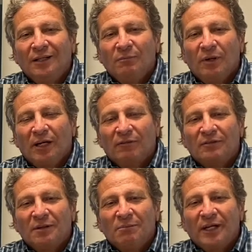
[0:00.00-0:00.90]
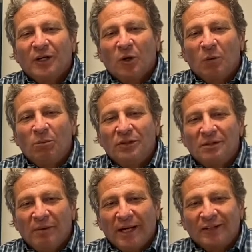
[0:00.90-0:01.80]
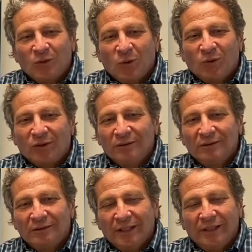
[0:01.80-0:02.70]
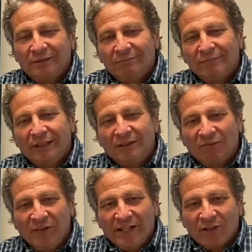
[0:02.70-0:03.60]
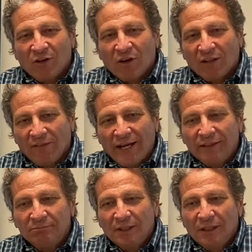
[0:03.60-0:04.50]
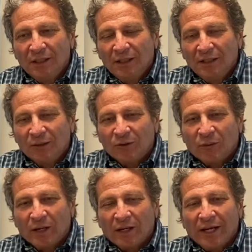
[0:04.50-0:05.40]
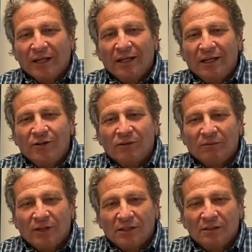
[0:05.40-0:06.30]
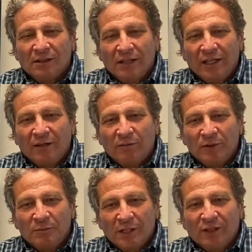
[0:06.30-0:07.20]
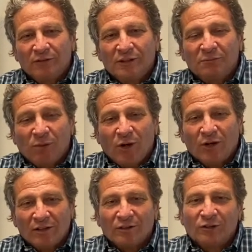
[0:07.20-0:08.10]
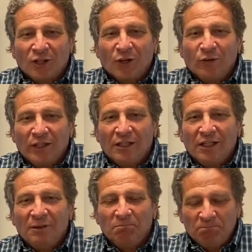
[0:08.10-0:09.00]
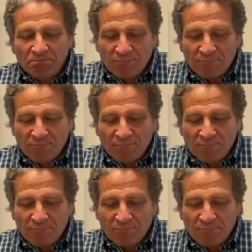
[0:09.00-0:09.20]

but if somebody opened the back door, then it defeated all of that. So I'd like each of us to think of themselves as part of the security team.